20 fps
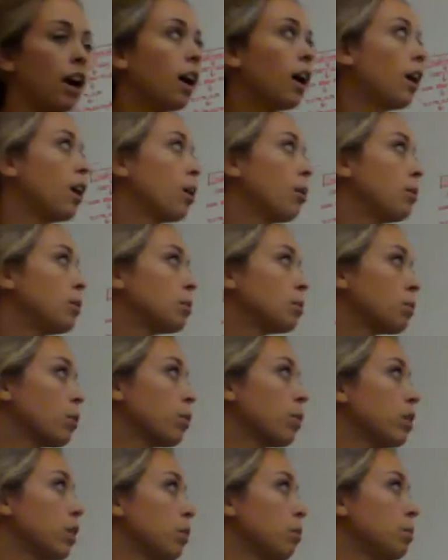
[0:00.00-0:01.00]
It's
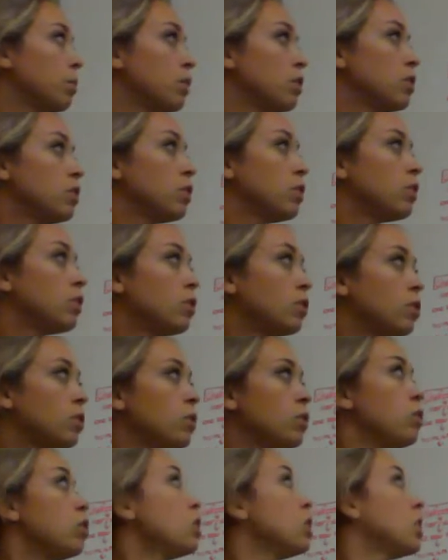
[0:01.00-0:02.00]
broken up into
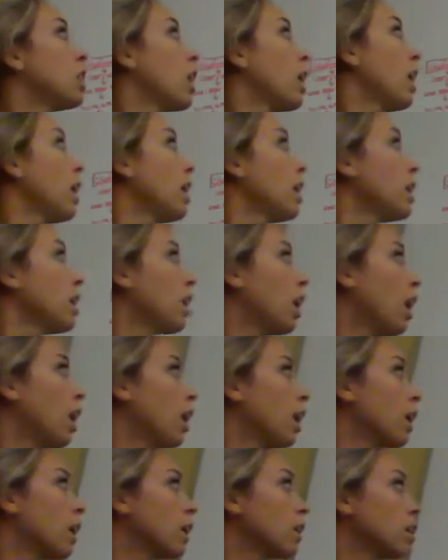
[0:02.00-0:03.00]
two genii,
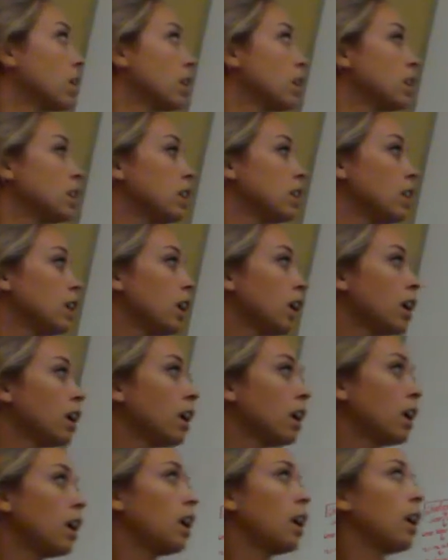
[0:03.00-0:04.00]

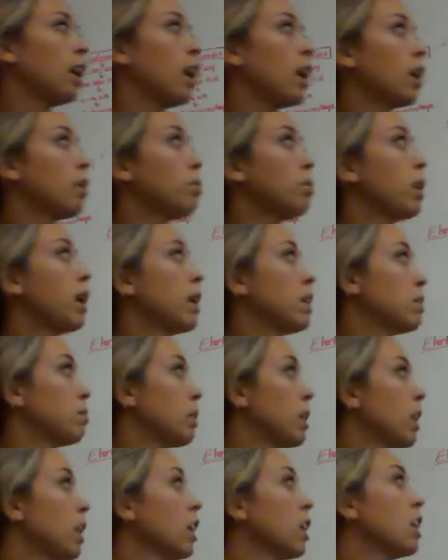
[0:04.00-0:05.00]
Ehrlichia and
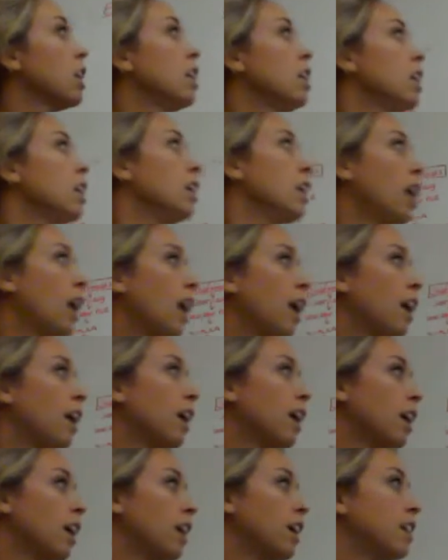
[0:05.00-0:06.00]
Anaplasma.
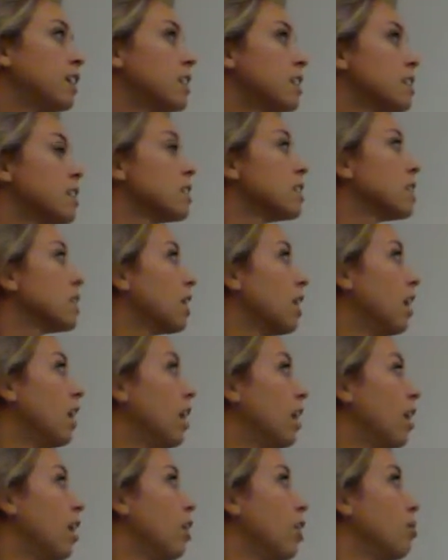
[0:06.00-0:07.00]
And
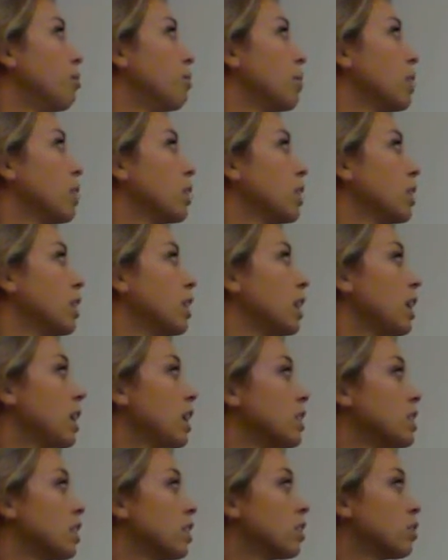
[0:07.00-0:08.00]

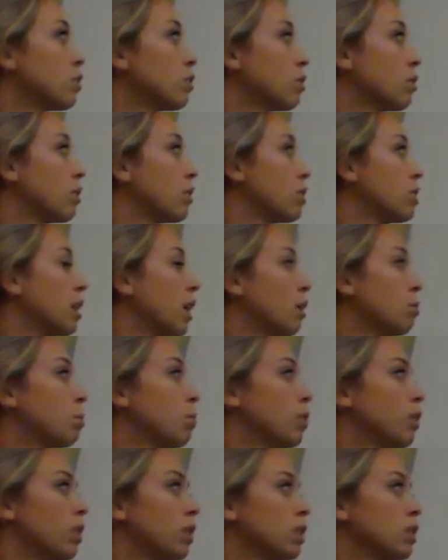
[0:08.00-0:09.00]
Ehrlichia is also further down
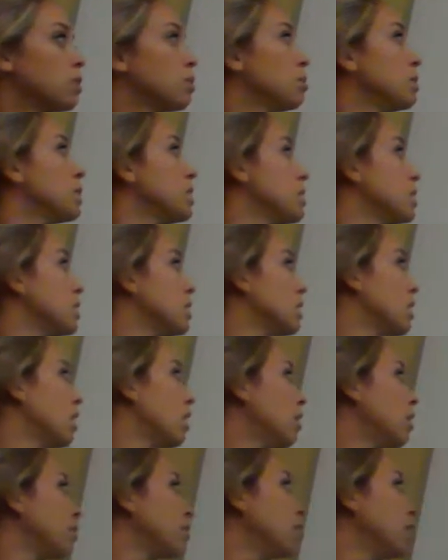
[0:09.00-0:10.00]
broken into species
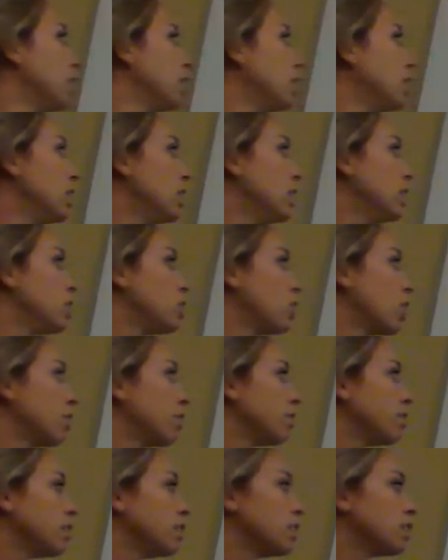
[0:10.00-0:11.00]
of
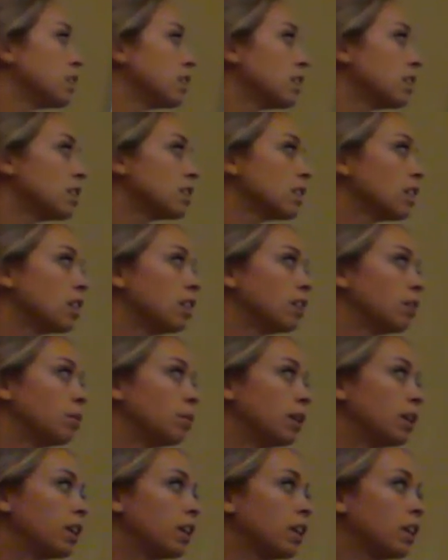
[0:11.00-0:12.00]
Chaffinsis and
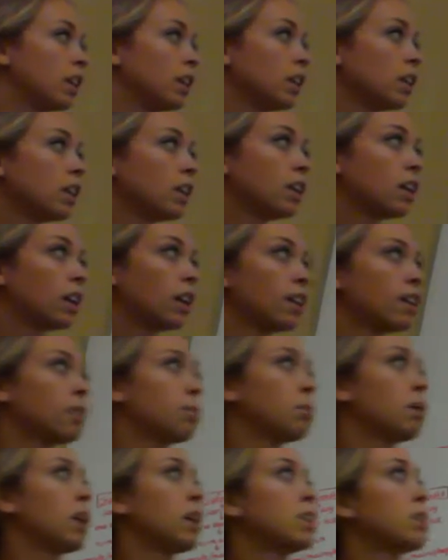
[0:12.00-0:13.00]
Ewingi.
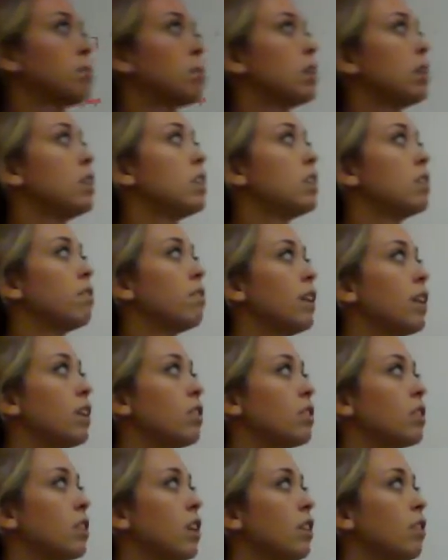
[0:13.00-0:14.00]
Anaplasma is
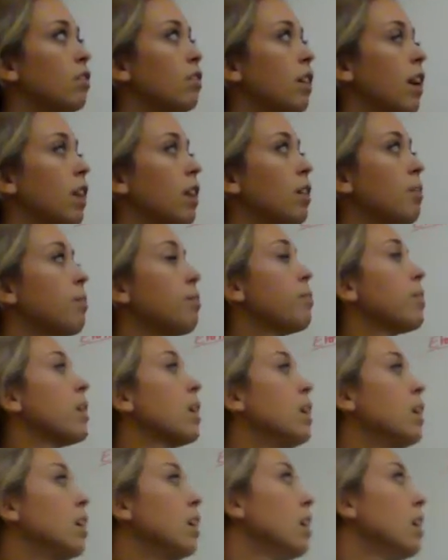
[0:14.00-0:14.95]
phagocytophylum.